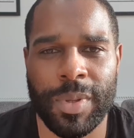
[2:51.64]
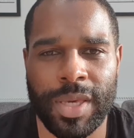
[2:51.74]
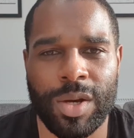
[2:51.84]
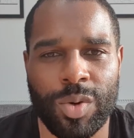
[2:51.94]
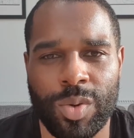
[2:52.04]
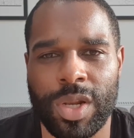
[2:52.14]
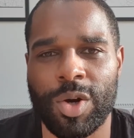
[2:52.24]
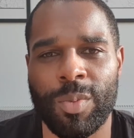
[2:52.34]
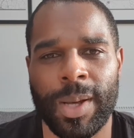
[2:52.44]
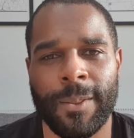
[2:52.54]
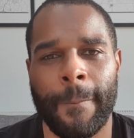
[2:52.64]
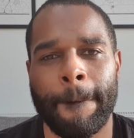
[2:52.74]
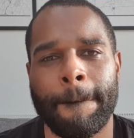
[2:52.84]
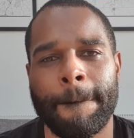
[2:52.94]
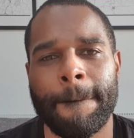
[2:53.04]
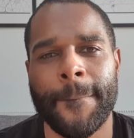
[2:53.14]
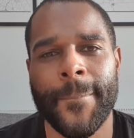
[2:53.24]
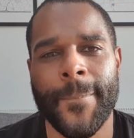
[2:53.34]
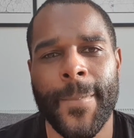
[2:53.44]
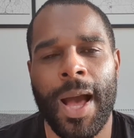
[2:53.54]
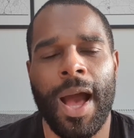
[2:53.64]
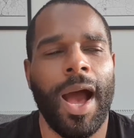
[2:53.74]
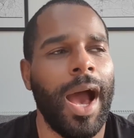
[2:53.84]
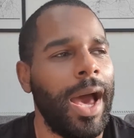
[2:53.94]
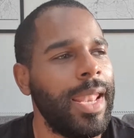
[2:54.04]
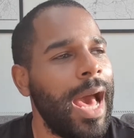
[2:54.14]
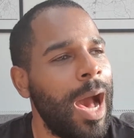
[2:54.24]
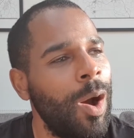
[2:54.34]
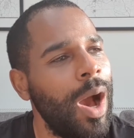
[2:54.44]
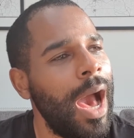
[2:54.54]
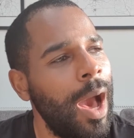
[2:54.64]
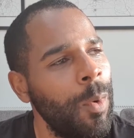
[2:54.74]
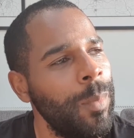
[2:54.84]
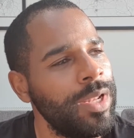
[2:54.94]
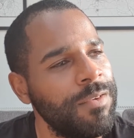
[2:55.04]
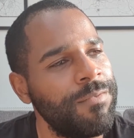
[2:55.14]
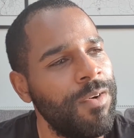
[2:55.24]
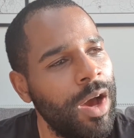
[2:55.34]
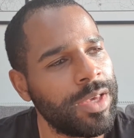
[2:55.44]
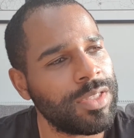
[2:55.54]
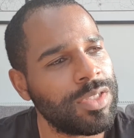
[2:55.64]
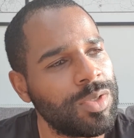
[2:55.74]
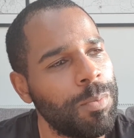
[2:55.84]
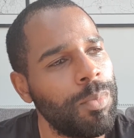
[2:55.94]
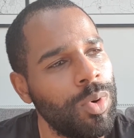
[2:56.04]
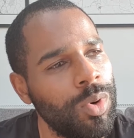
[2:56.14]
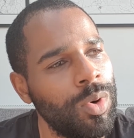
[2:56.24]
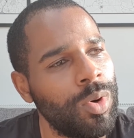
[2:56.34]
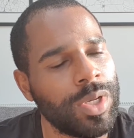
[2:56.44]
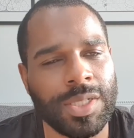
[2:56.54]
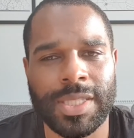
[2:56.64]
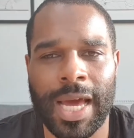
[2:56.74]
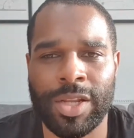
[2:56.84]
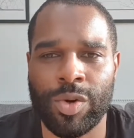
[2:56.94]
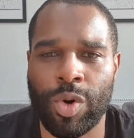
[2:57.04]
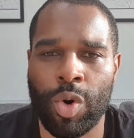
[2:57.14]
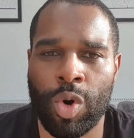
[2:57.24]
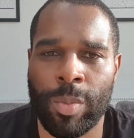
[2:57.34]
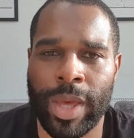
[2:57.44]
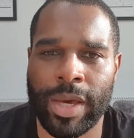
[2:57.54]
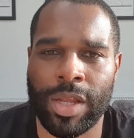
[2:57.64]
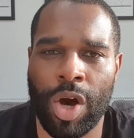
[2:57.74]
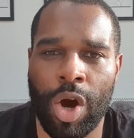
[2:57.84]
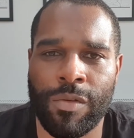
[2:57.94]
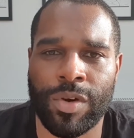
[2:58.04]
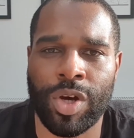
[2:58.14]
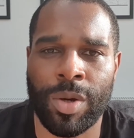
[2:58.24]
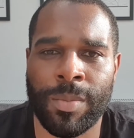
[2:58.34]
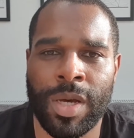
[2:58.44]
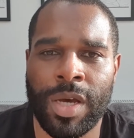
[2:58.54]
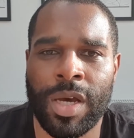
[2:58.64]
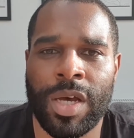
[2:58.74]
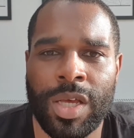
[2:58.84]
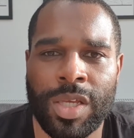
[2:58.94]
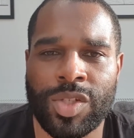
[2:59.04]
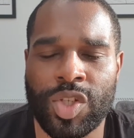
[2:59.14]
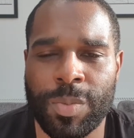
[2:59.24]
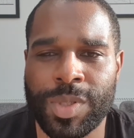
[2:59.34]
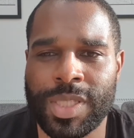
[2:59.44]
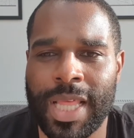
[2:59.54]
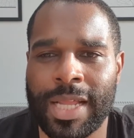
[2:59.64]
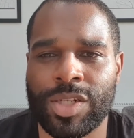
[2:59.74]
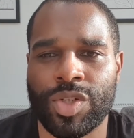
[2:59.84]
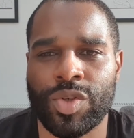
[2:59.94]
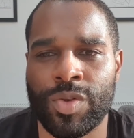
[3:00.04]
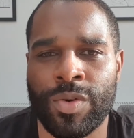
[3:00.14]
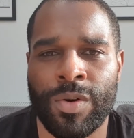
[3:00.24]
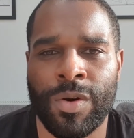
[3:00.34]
be a good little man. And how, how many fights more is Daniel Cormier going to overcome substantial